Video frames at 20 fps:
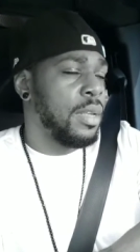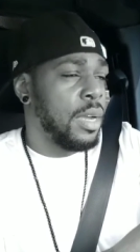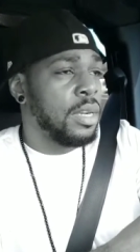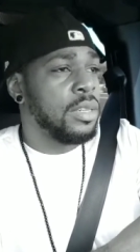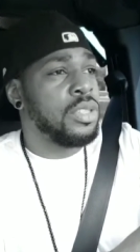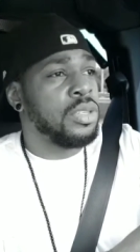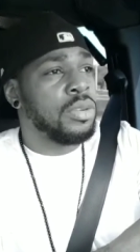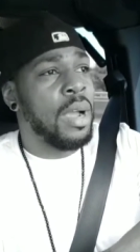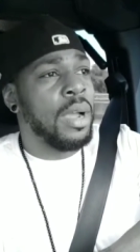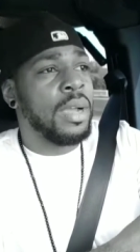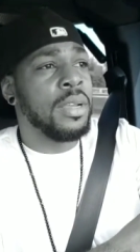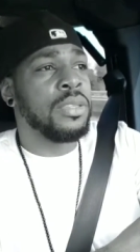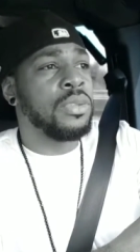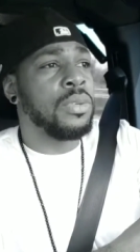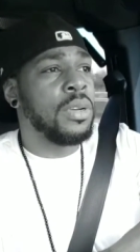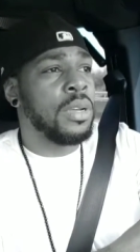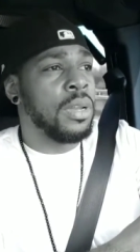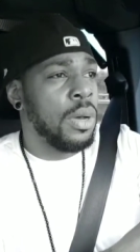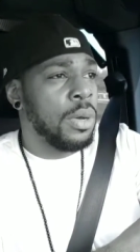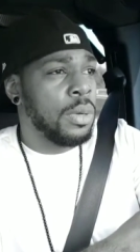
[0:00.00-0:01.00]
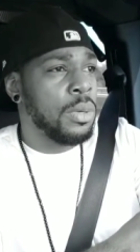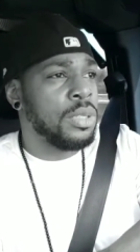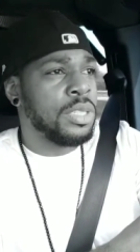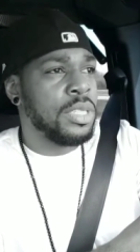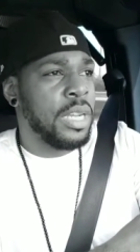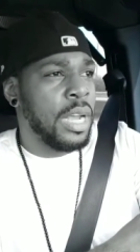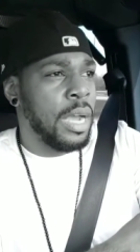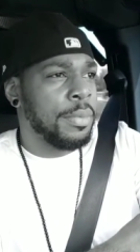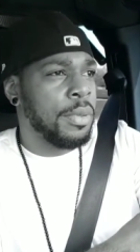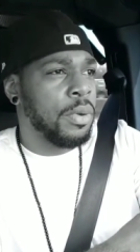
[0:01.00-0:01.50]
They are trying to close
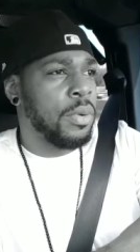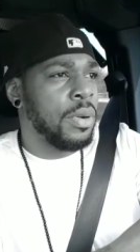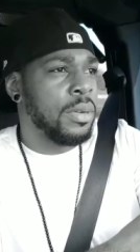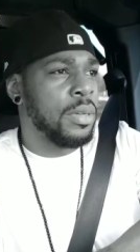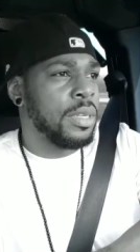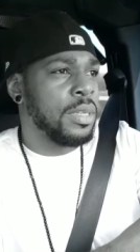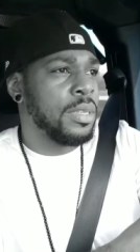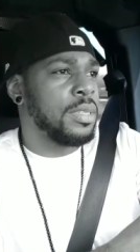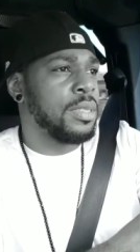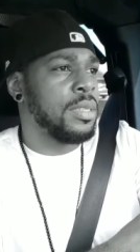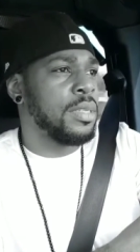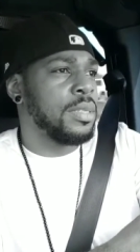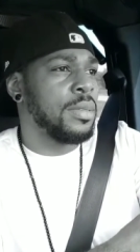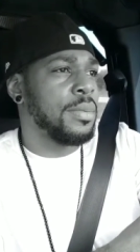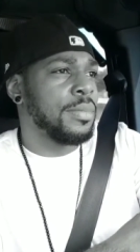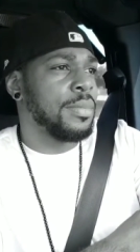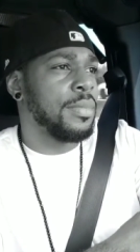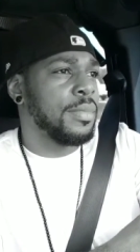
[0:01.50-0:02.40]
chapter on us.